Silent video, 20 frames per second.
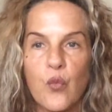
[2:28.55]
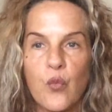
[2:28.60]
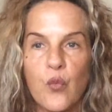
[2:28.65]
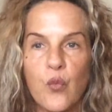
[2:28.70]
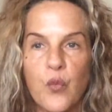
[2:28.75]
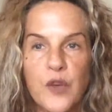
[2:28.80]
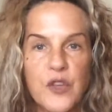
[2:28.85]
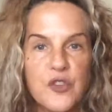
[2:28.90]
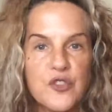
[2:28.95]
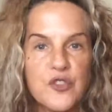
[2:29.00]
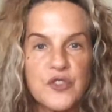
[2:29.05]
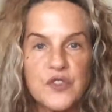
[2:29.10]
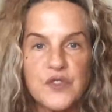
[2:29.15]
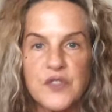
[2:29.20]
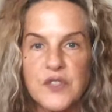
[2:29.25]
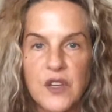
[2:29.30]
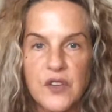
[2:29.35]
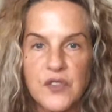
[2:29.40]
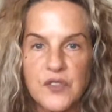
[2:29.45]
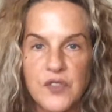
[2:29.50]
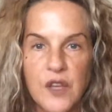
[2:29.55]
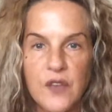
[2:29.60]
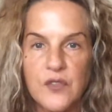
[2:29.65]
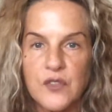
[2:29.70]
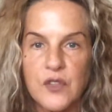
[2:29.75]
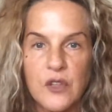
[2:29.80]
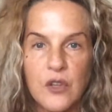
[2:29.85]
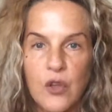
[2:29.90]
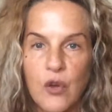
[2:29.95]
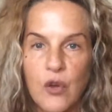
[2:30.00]
we just see ourselves
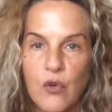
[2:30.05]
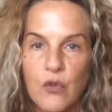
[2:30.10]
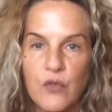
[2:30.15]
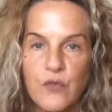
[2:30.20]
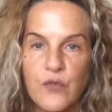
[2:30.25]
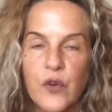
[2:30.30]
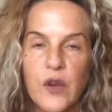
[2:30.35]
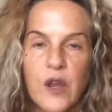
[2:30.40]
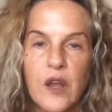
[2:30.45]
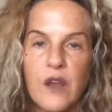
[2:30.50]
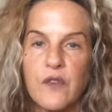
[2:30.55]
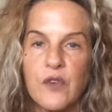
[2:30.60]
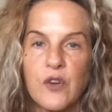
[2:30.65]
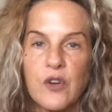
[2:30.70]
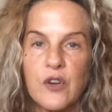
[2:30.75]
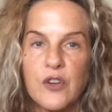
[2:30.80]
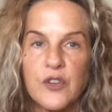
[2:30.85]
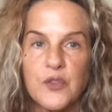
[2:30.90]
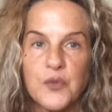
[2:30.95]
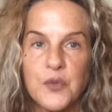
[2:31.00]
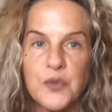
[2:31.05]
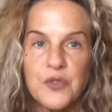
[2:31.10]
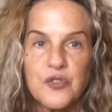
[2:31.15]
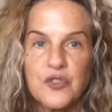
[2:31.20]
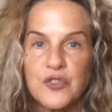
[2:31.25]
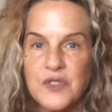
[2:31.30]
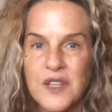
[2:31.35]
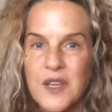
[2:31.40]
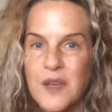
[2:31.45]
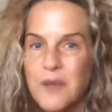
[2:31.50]
alone forever because we
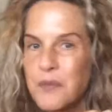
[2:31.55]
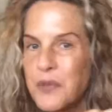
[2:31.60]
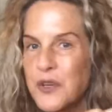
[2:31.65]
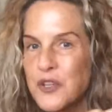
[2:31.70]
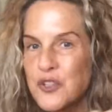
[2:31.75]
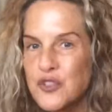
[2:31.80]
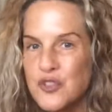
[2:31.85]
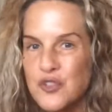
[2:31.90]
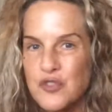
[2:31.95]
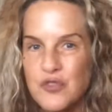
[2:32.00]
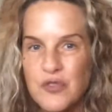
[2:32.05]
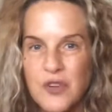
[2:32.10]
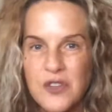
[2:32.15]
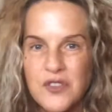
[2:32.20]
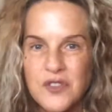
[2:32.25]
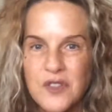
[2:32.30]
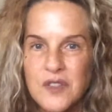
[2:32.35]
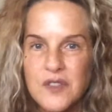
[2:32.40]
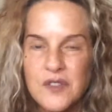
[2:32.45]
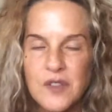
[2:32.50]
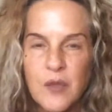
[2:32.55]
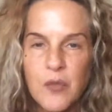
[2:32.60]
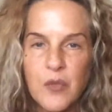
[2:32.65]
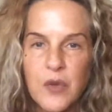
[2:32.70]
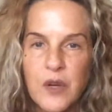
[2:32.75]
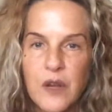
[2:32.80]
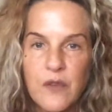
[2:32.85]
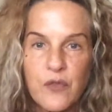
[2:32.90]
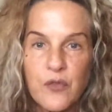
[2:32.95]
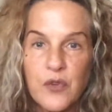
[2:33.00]
just can't picture trusting
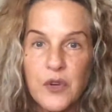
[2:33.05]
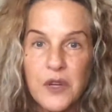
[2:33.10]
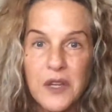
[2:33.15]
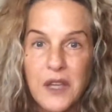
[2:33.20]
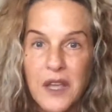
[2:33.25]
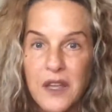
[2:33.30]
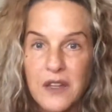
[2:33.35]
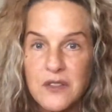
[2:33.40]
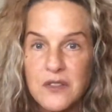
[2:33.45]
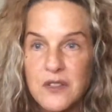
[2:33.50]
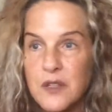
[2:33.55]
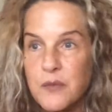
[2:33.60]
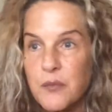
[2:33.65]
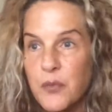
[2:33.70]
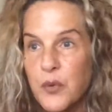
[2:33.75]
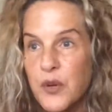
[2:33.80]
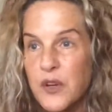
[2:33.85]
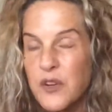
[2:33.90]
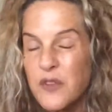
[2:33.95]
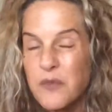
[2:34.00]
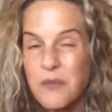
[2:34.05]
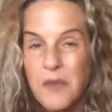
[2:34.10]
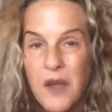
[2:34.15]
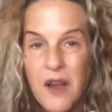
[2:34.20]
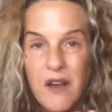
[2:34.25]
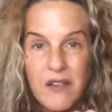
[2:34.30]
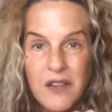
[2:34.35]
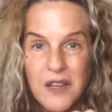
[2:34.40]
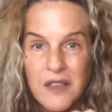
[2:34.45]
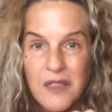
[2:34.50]
someone ever again to the point of
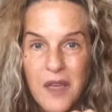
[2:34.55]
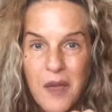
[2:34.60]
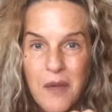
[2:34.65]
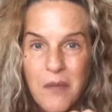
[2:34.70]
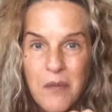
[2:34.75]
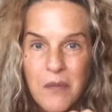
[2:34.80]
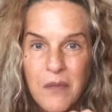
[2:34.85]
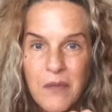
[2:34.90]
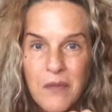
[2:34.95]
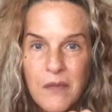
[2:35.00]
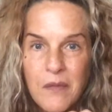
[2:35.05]
marrying them.